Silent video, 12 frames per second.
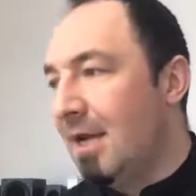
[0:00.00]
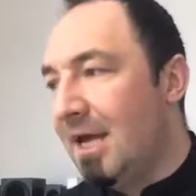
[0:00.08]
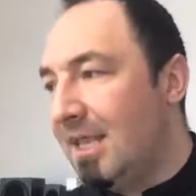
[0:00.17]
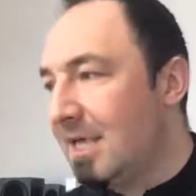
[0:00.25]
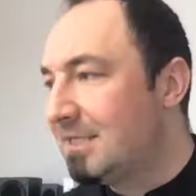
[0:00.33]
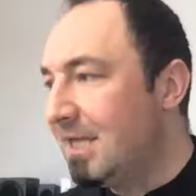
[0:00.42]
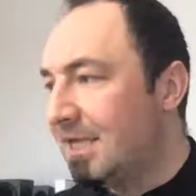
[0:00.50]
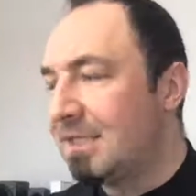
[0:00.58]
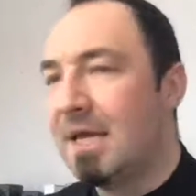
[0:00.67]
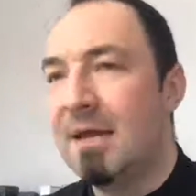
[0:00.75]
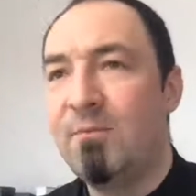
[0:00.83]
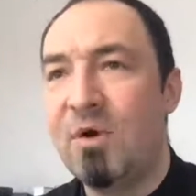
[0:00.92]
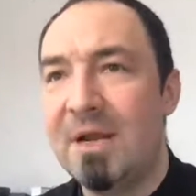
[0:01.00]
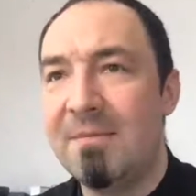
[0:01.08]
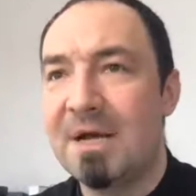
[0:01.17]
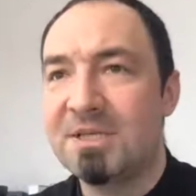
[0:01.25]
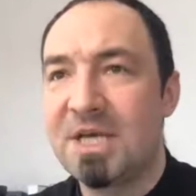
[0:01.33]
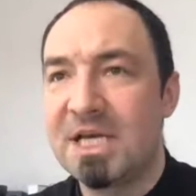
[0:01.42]
And that's it, pretty
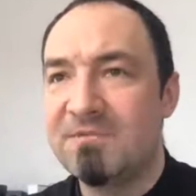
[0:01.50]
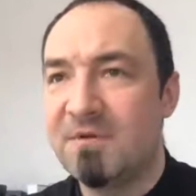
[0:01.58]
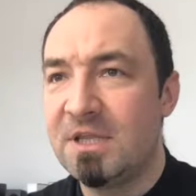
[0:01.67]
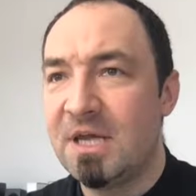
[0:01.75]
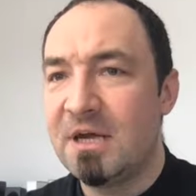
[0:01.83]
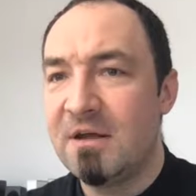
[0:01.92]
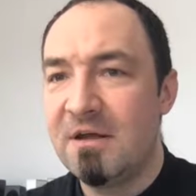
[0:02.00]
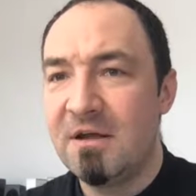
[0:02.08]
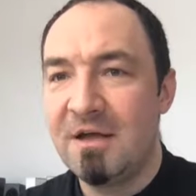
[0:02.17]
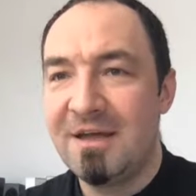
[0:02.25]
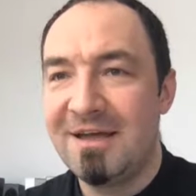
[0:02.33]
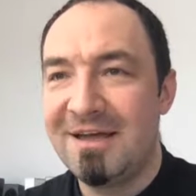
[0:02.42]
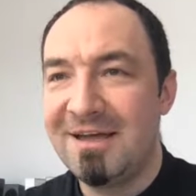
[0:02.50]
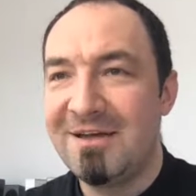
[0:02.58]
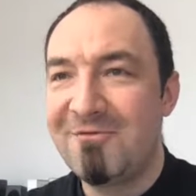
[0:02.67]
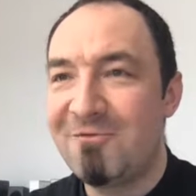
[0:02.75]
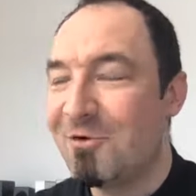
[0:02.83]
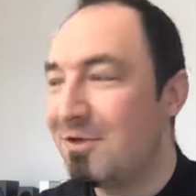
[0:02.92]
much, guys, for
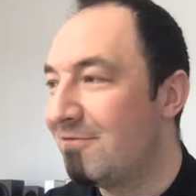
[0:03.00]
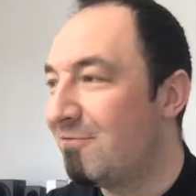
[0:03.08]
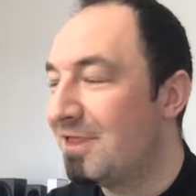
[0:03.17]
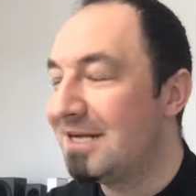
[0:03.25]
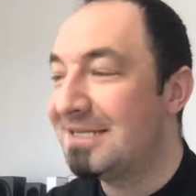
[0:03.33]
the